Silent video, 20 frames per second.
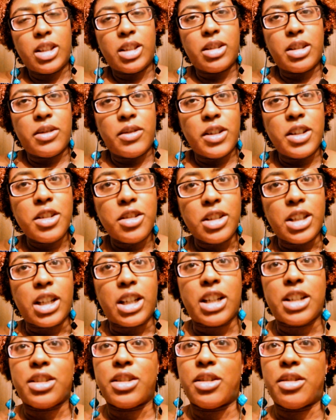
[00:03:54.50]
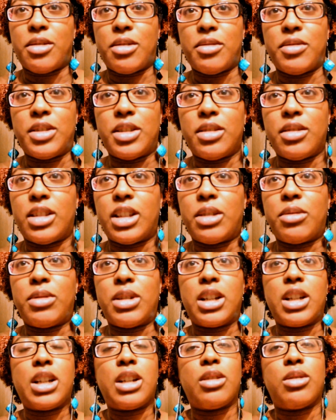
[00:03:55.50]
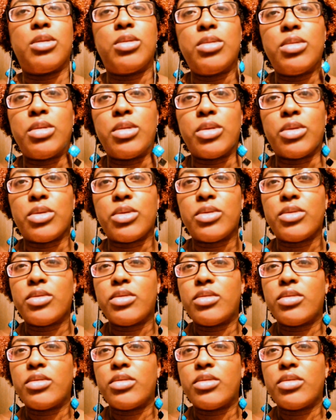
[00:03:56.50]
Eventually I got tired of it. Like when I got older,